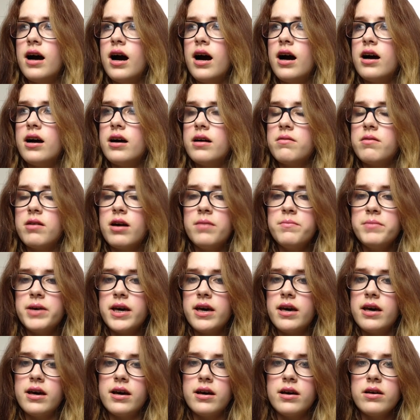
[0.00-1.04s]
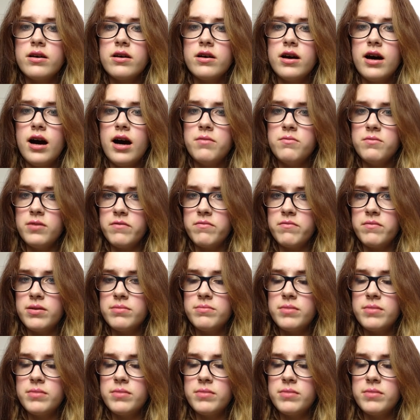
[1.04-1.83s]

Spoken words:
I'm coming here. I'm with my